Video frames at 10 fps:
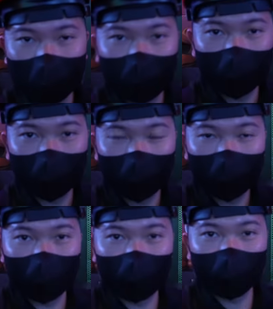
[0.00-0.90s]
wear this
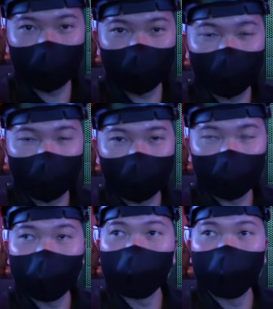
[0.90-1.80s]
Mario cap, which
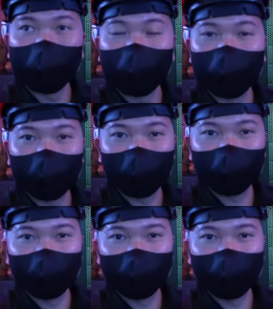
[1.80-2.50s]
you'll get while you line